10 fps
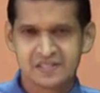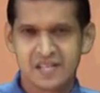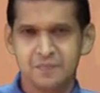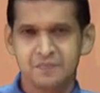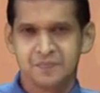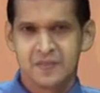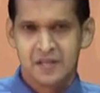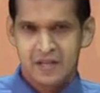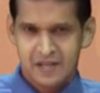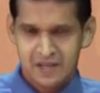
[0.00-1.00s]
some
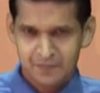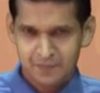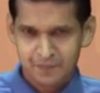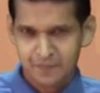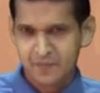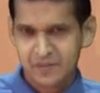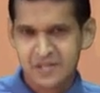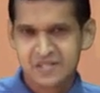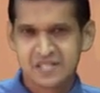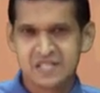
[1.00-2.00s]

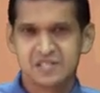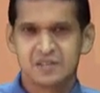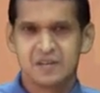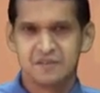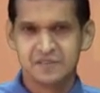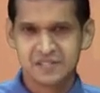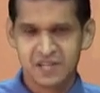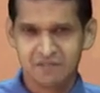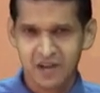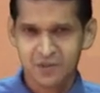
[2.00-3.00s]
questions which
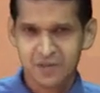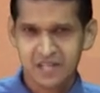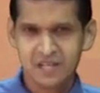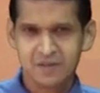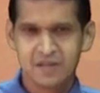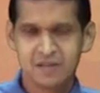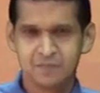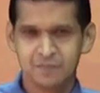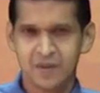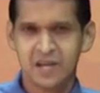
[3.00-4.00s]
are found in
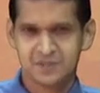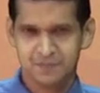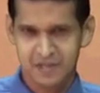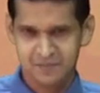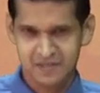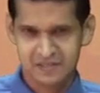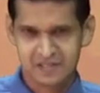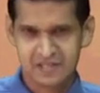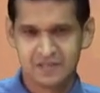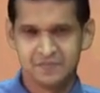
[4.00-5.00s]
past
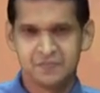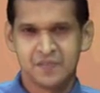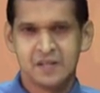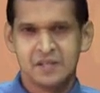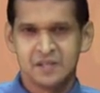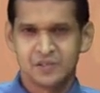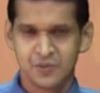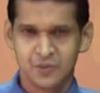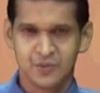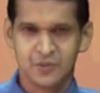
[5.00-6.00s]
papers.
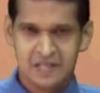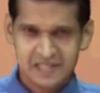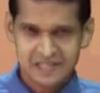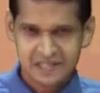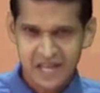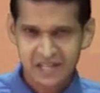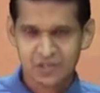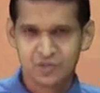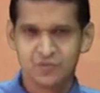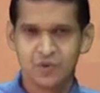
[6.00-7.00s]
So
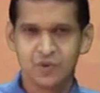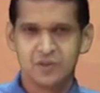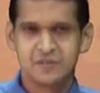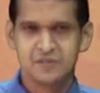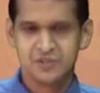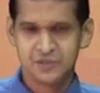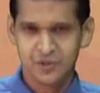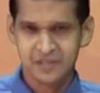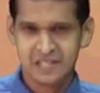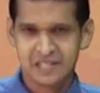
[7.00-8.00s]
thank you for
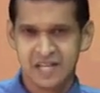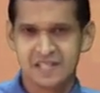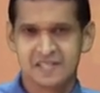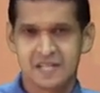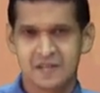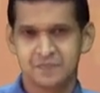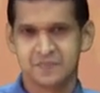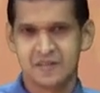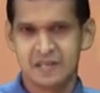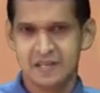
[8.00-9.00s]
joining us.
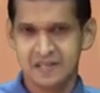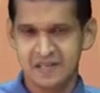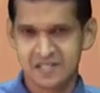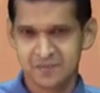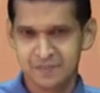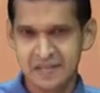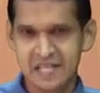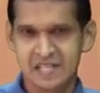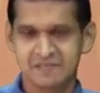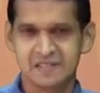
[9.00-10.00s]
Let's
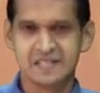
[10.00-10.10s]
meet with